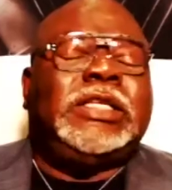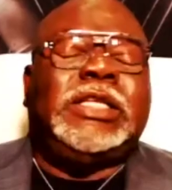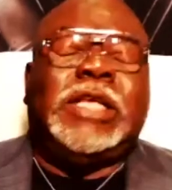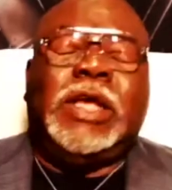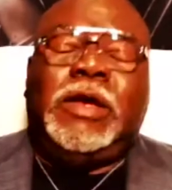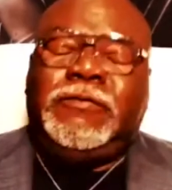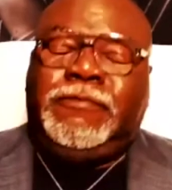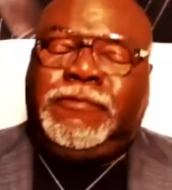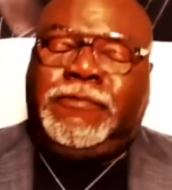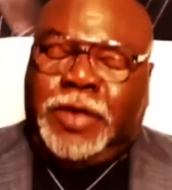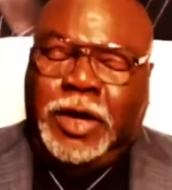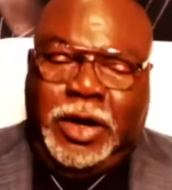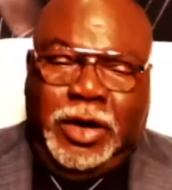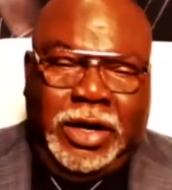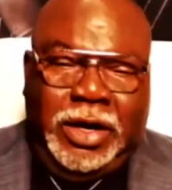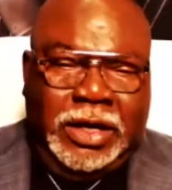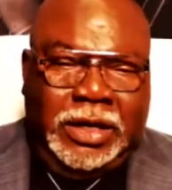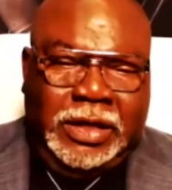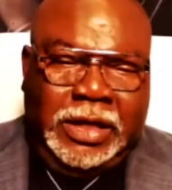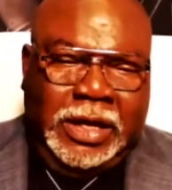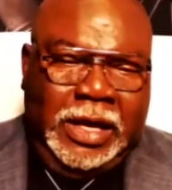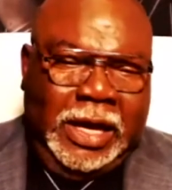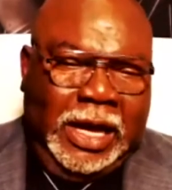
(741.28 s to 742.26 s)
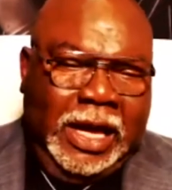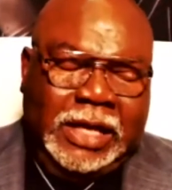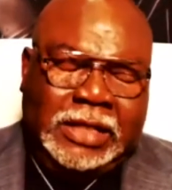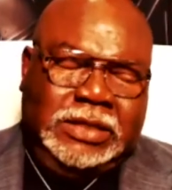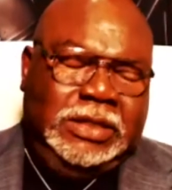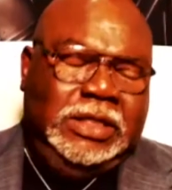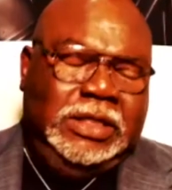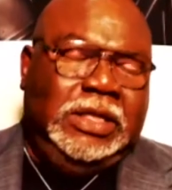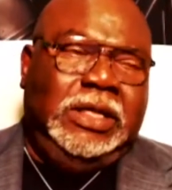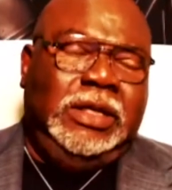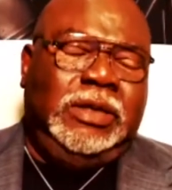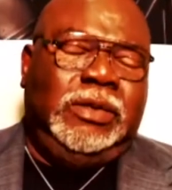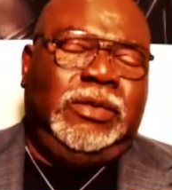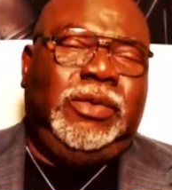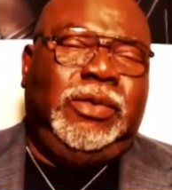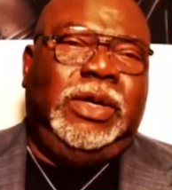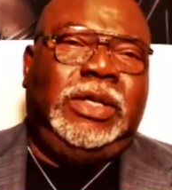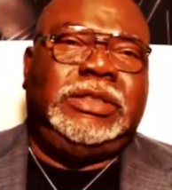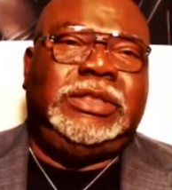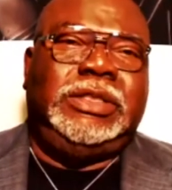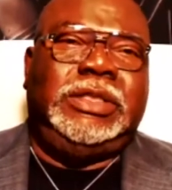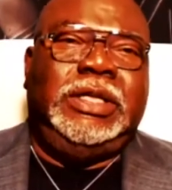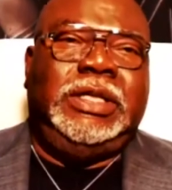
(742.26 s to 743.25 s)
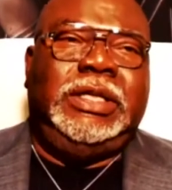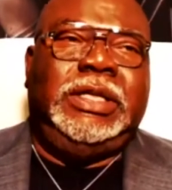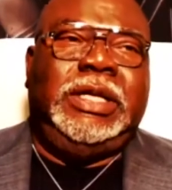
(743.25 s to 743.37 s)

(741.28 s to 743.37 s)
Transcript: a very excellent question,